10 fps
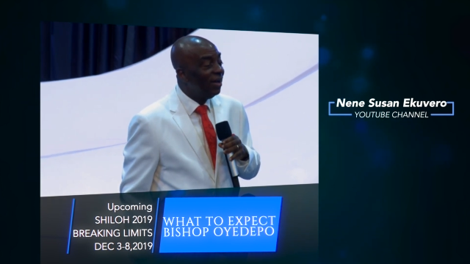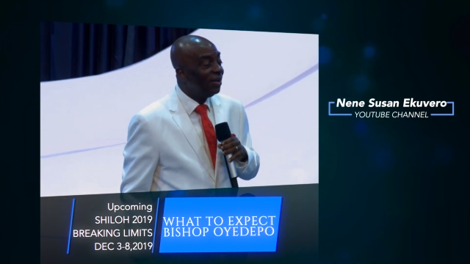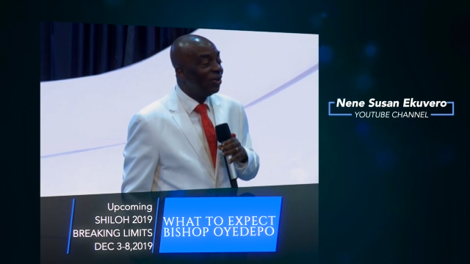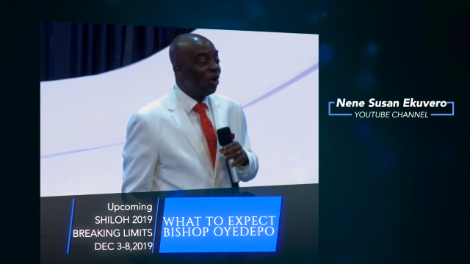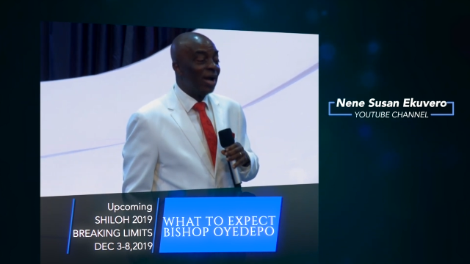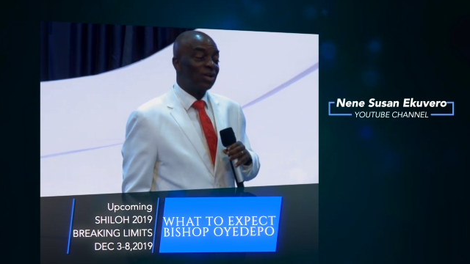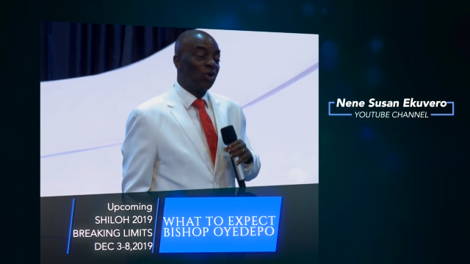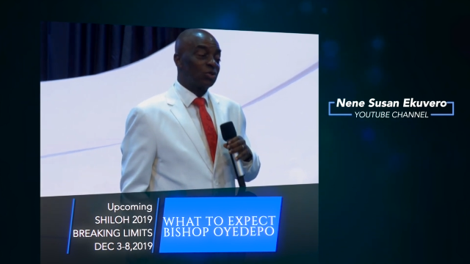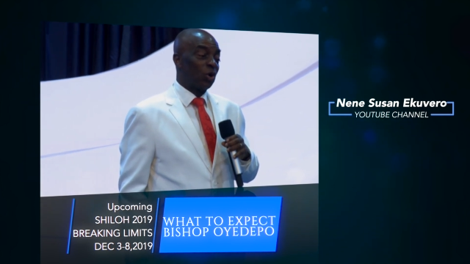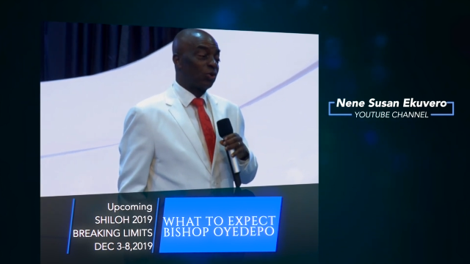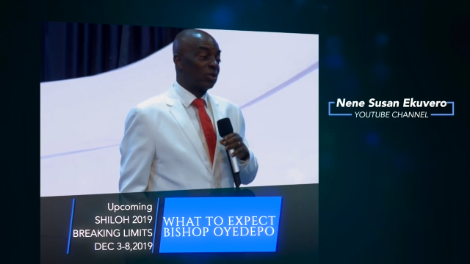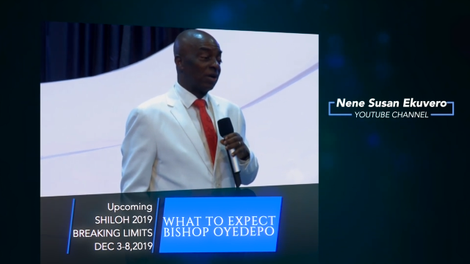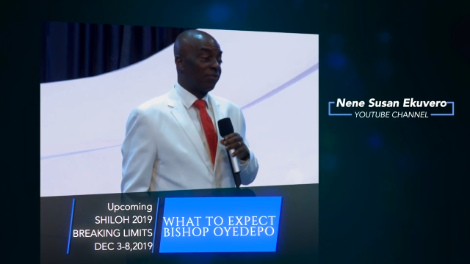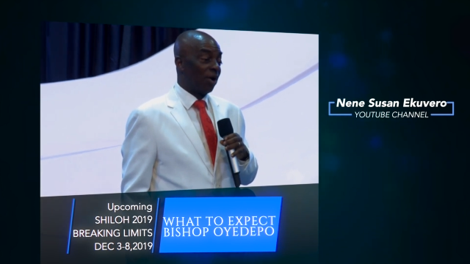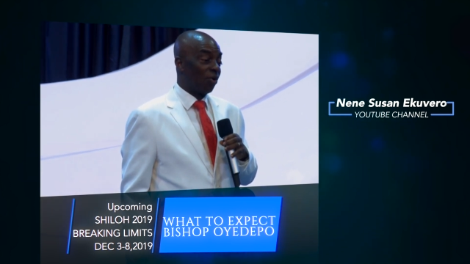You know, He knows your thoughts are
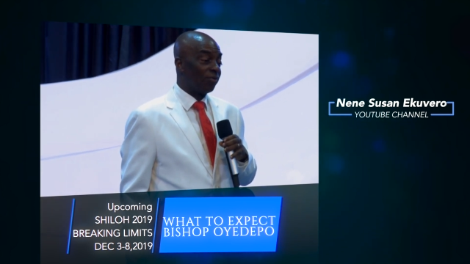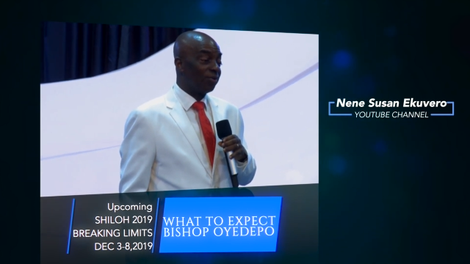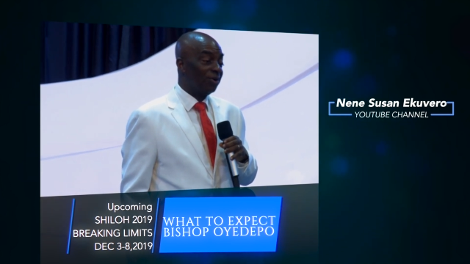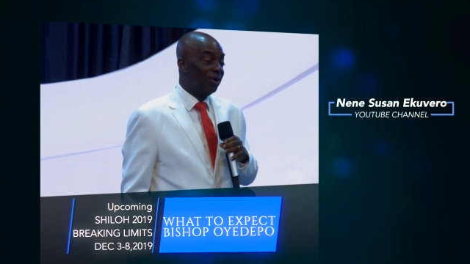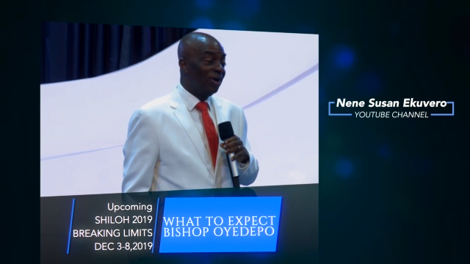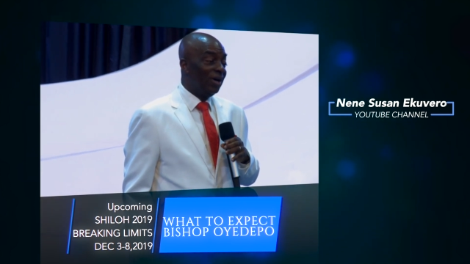far off.